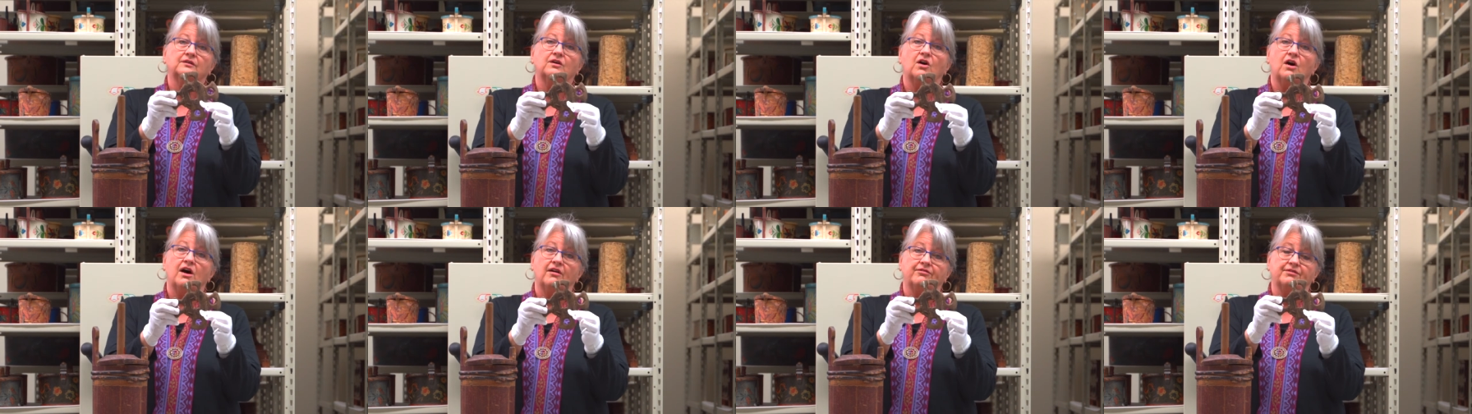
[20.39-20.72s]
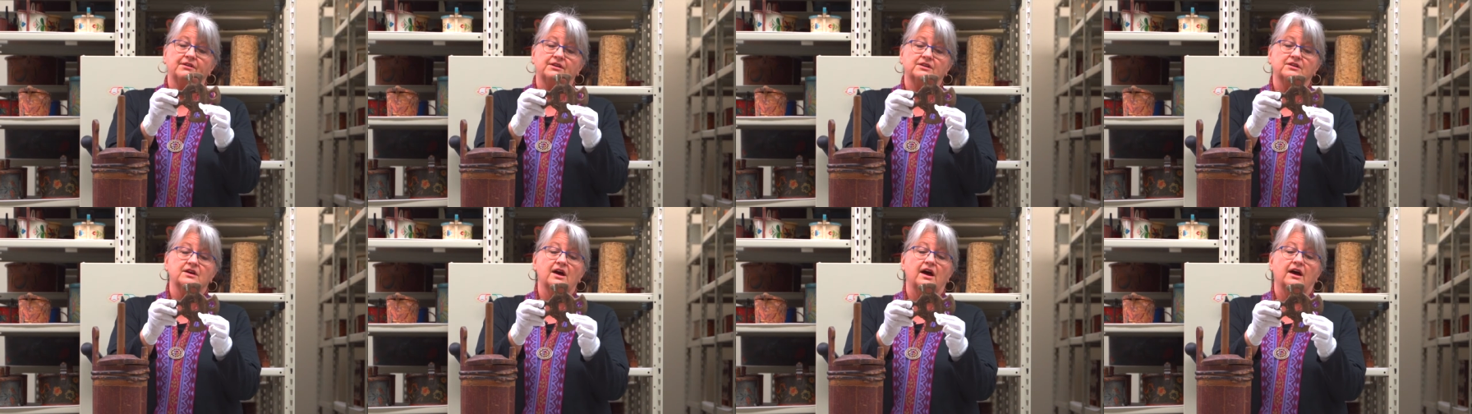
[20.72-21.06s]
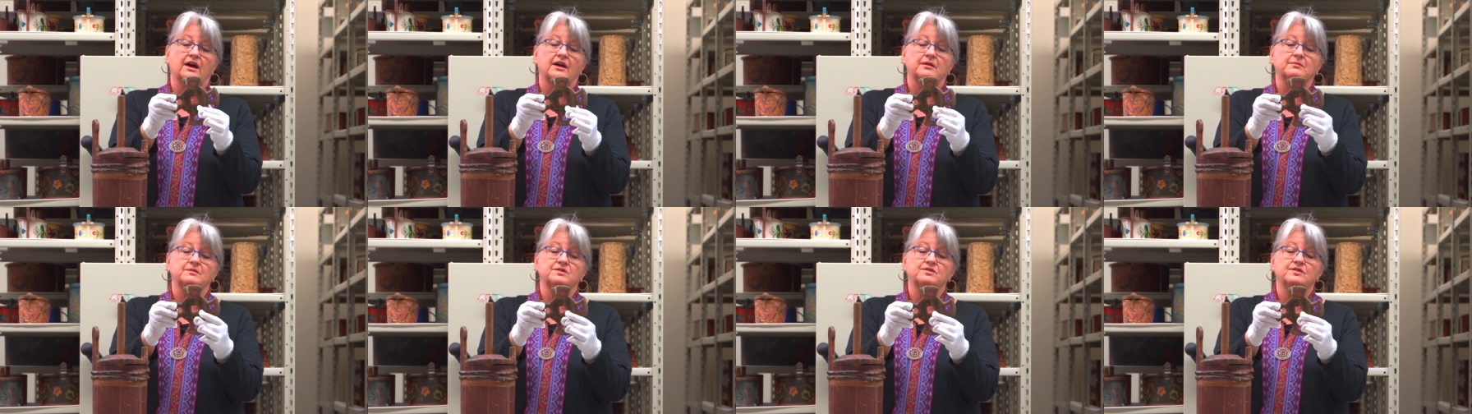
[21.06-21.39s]

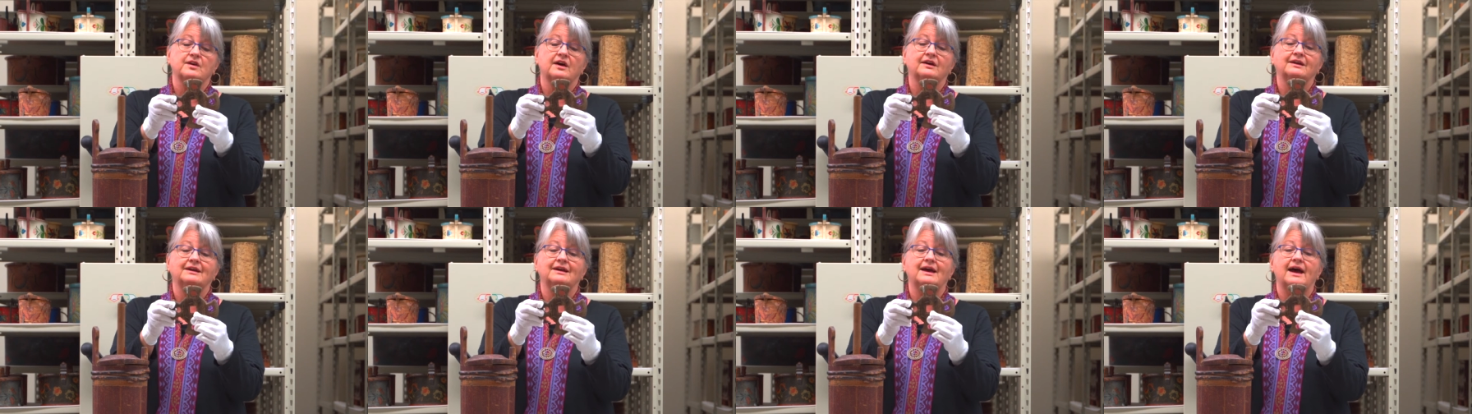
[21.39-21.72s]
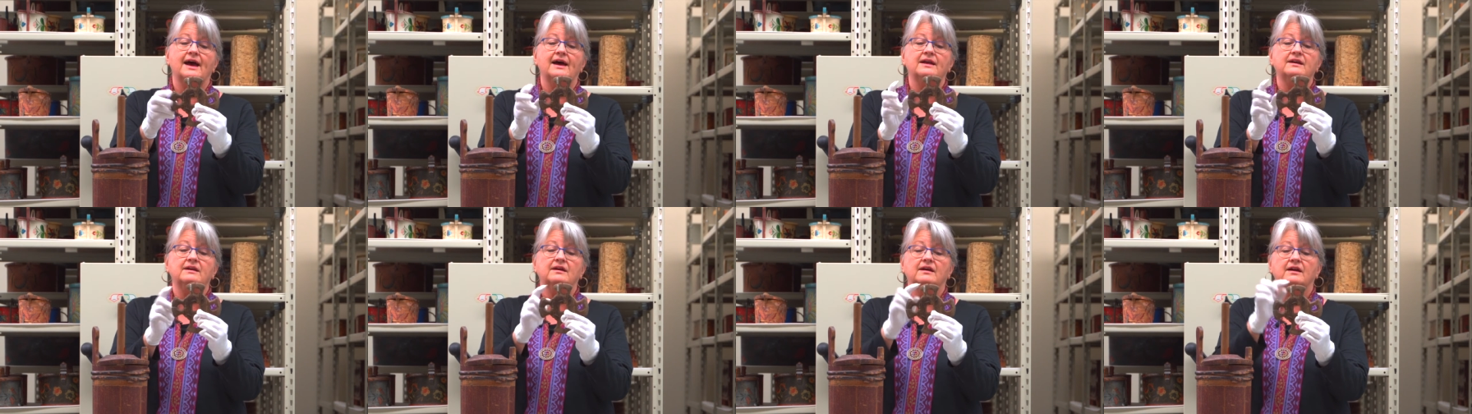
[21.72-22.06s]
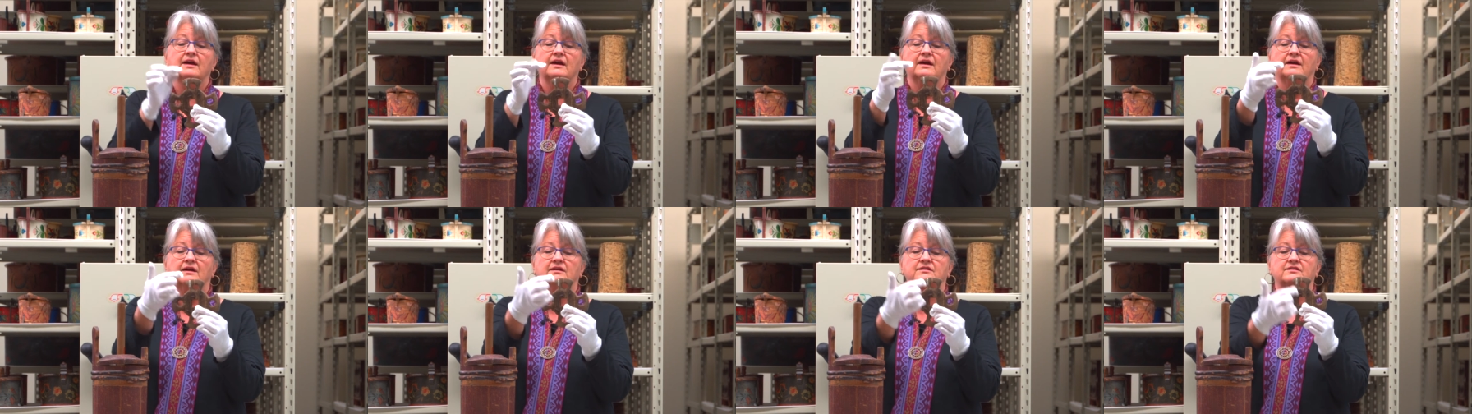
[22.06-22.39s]
Oftentimes, again,
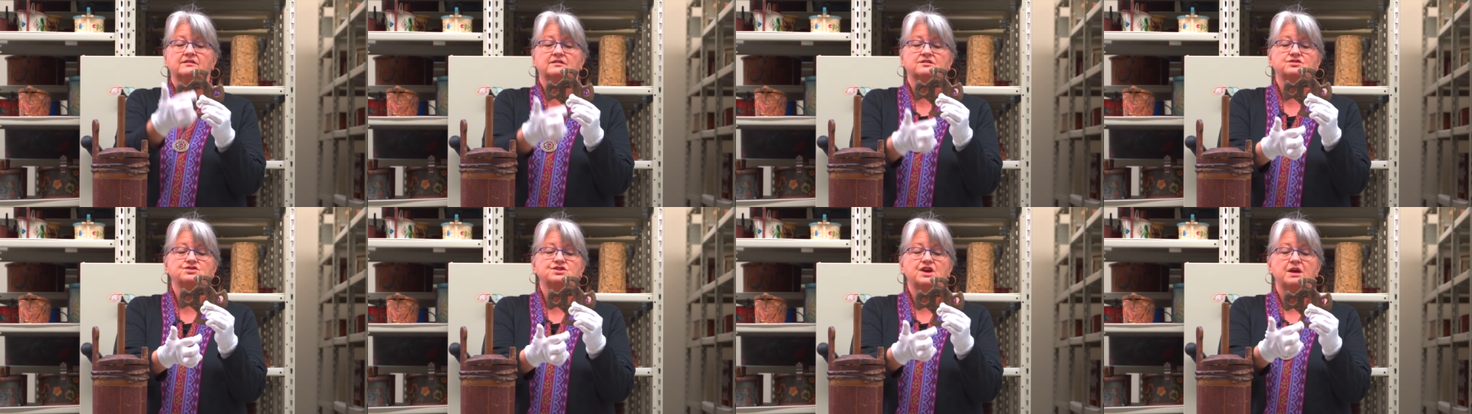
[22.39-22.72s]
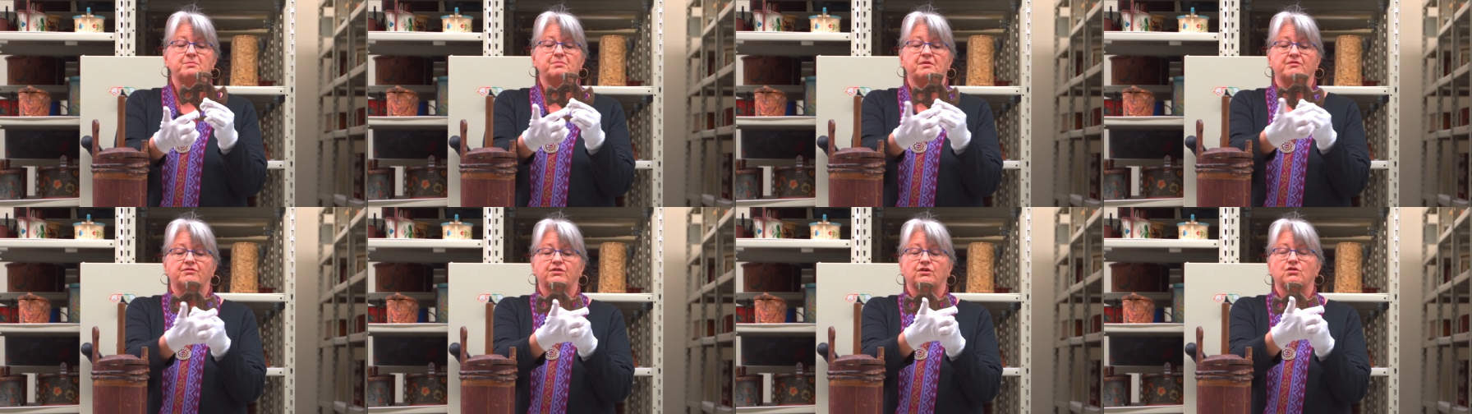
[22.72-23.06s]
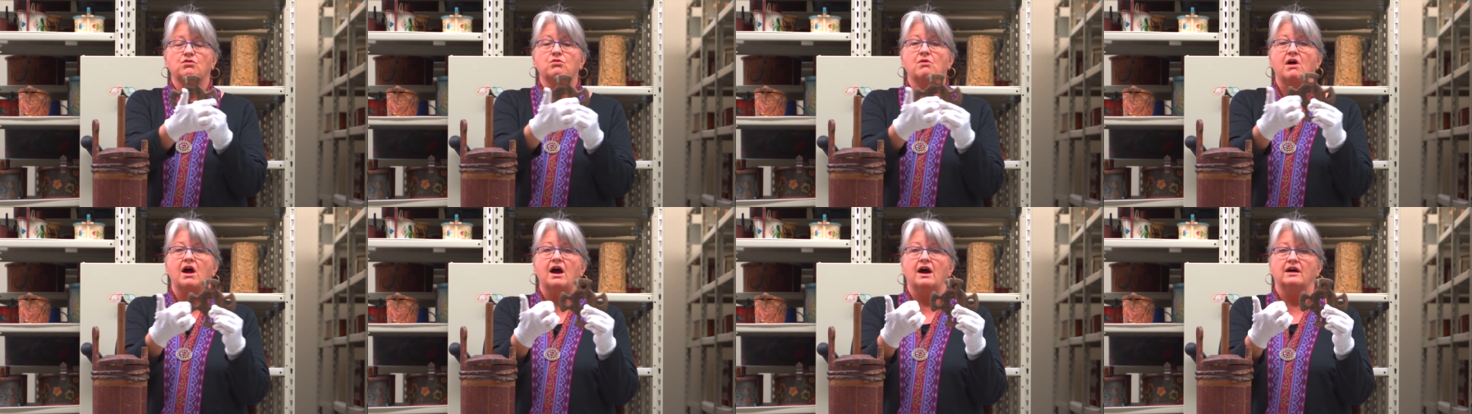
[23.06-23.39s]
it's the shape of the
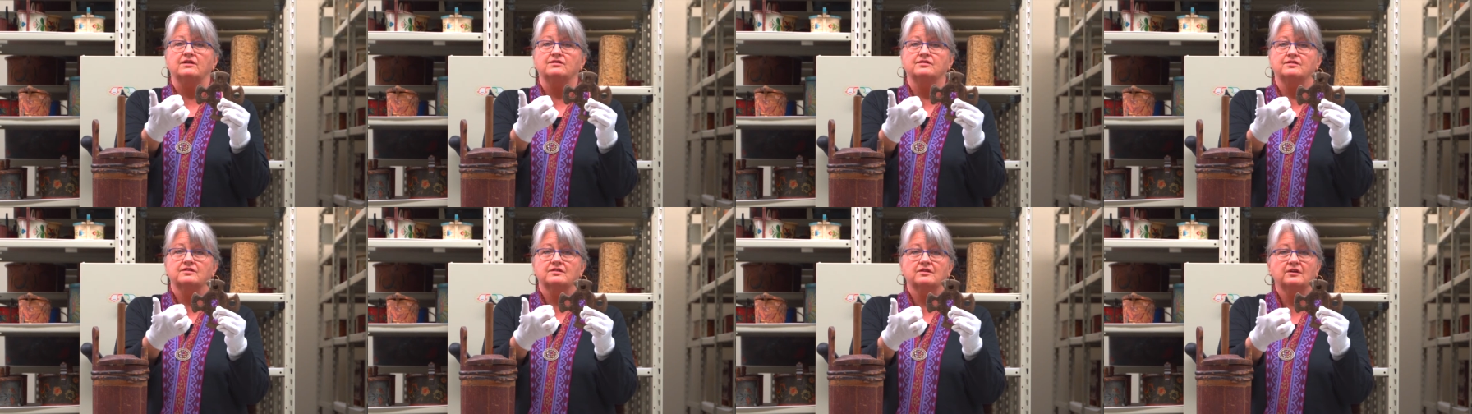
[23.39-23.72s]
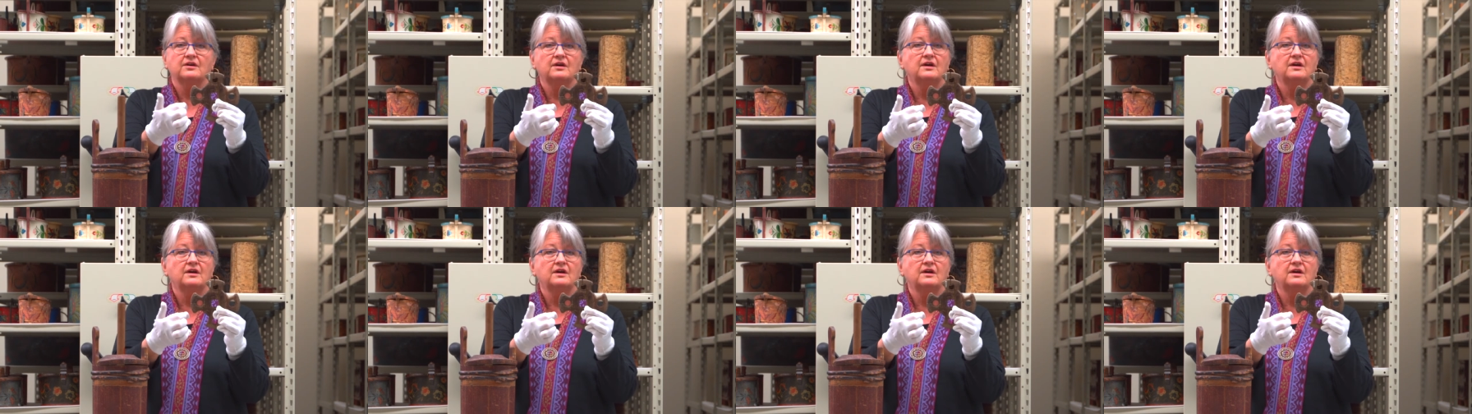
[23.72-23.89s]
cross